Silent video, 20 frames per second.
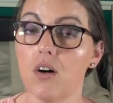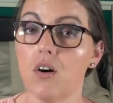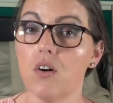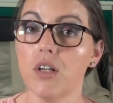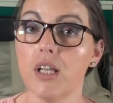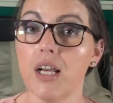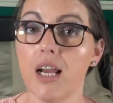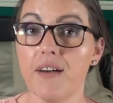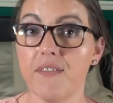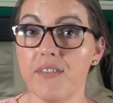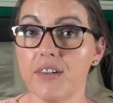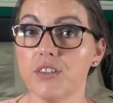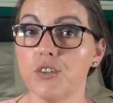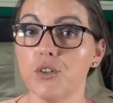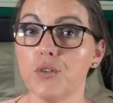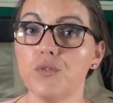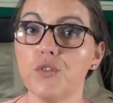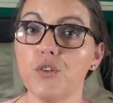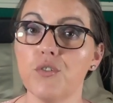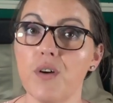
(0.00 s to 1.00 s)
On 11th
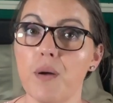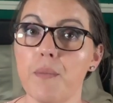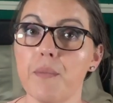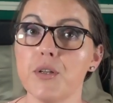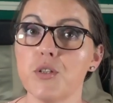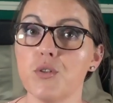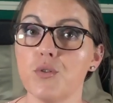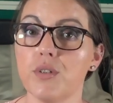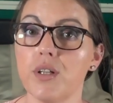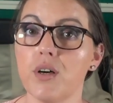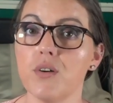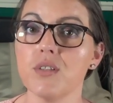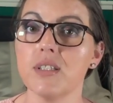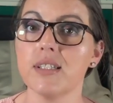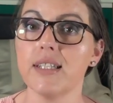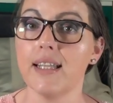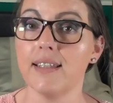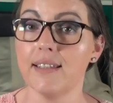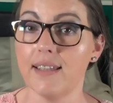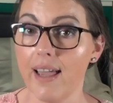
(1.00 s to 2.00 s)
of November
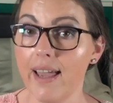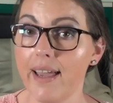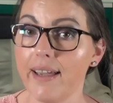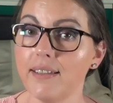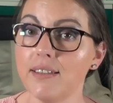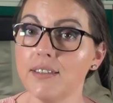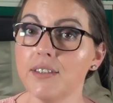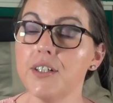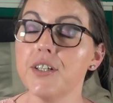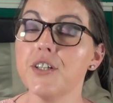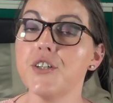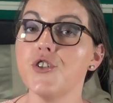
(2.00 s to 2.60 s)
2008,